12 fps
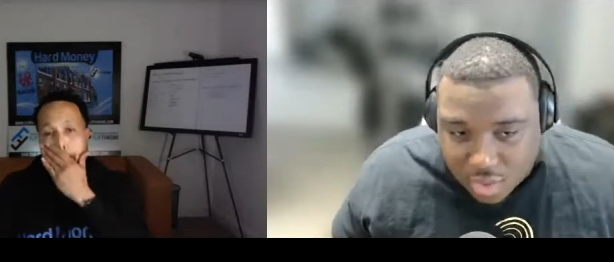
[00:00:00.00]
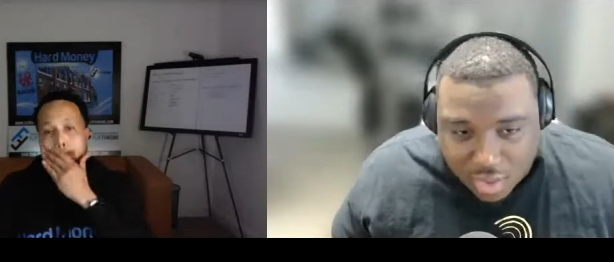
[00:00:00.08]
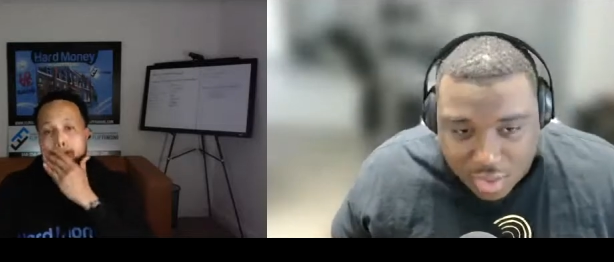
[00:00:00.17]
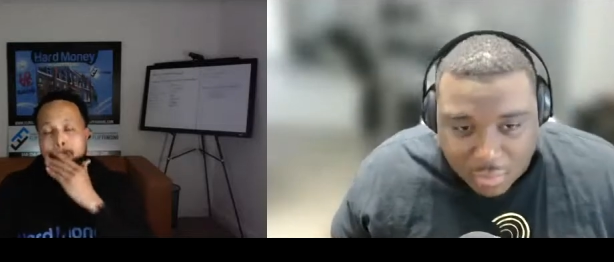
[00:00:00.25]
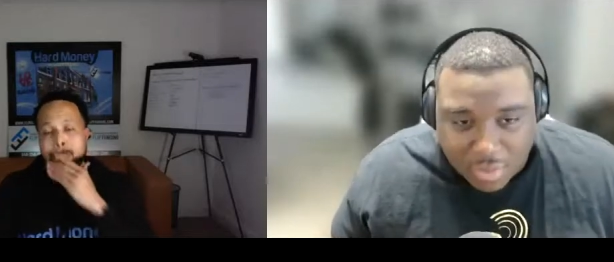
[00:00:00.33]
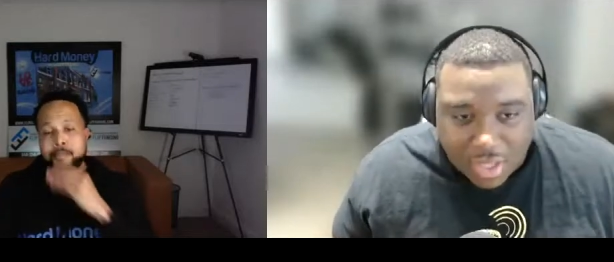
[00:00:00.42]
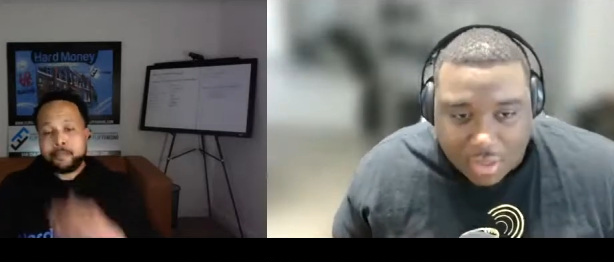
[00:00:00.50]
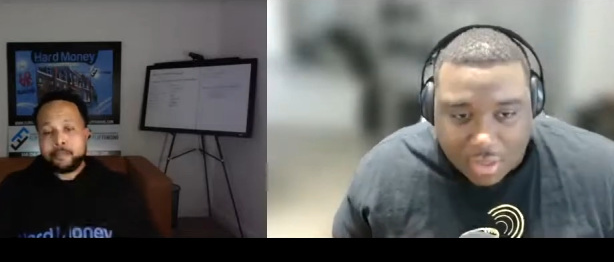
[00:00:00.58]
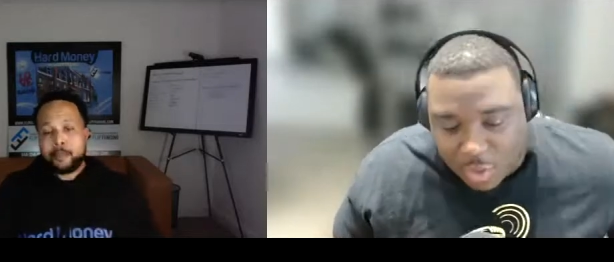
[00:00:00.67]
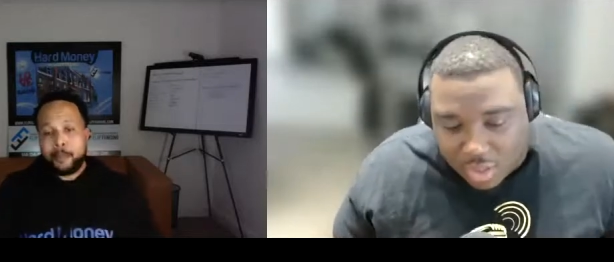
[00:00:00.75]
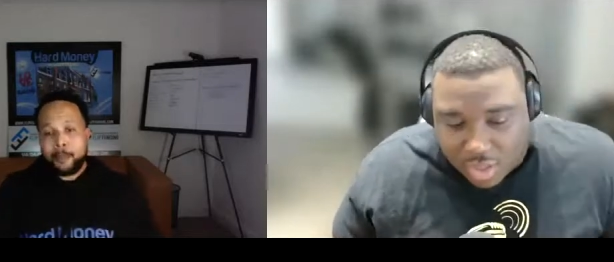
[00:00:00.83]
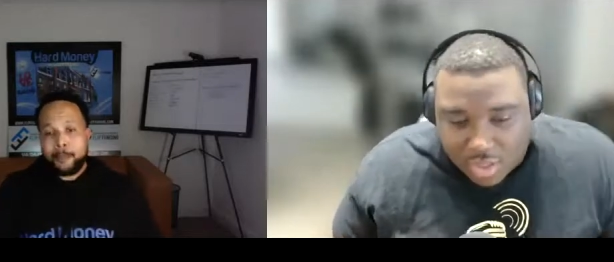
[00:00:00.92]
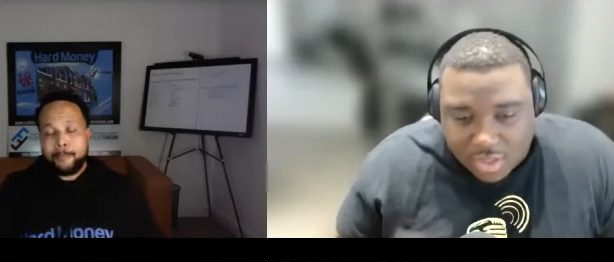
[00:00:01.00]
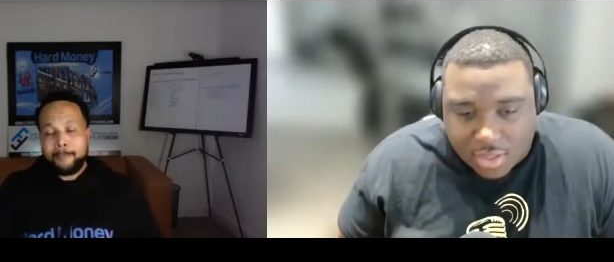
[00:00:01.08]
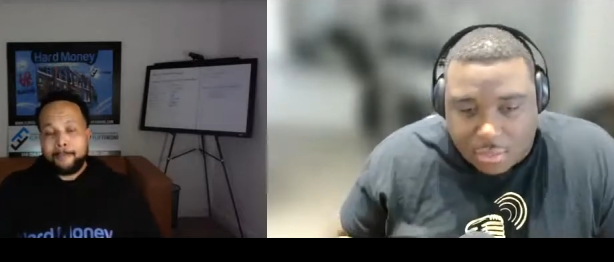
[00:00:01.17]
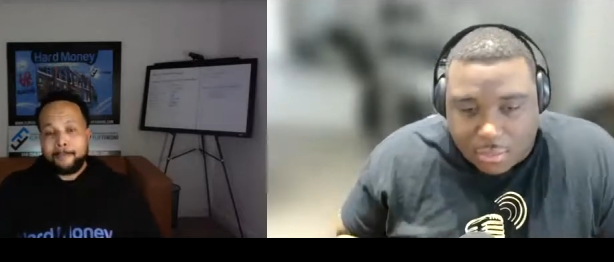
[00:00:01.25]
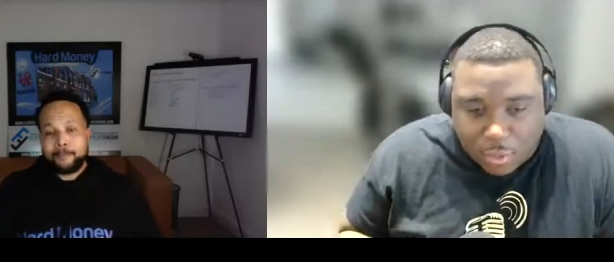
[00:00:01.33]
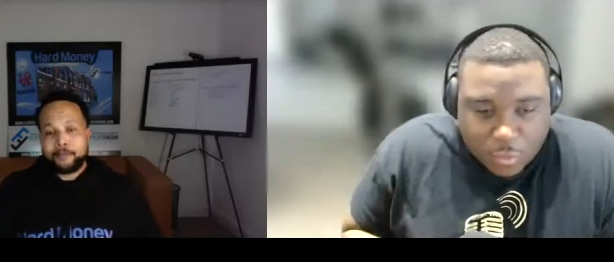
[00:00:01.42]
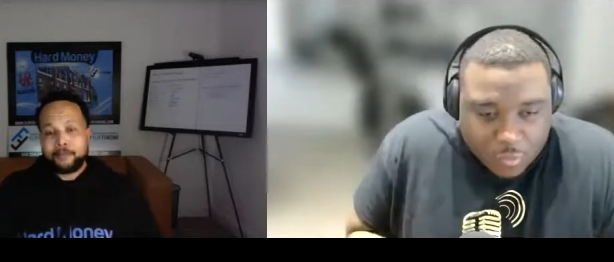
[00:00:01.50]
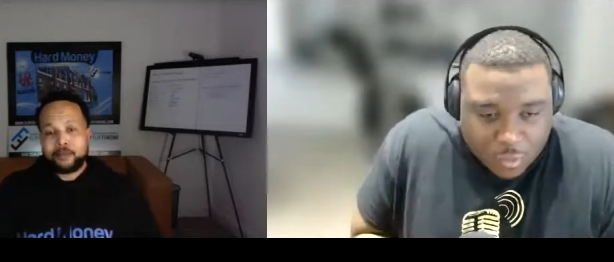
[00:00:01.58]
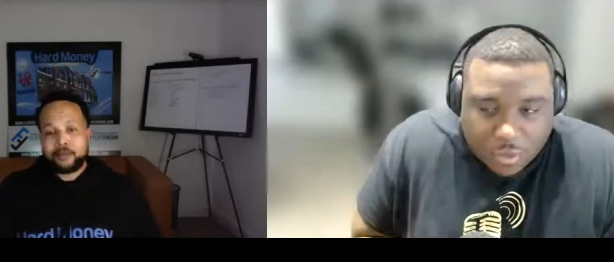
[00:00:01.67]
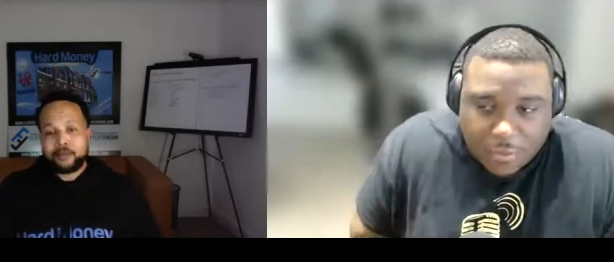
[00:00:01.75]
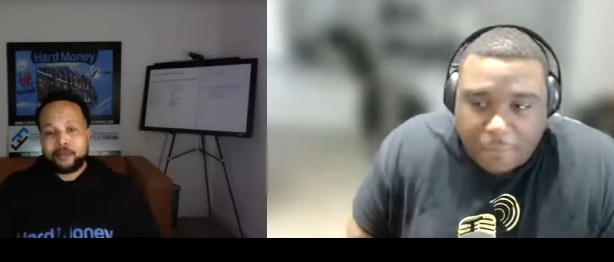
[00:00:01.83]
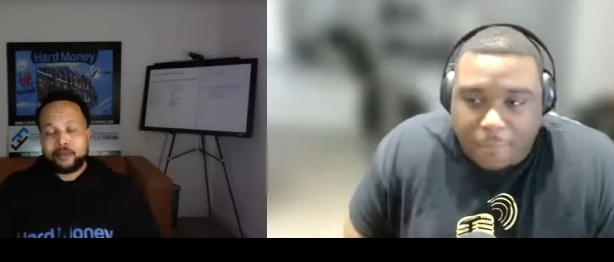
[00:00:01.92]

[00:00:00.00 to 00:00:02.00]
Speaker 1: thing the black community needs to improve on?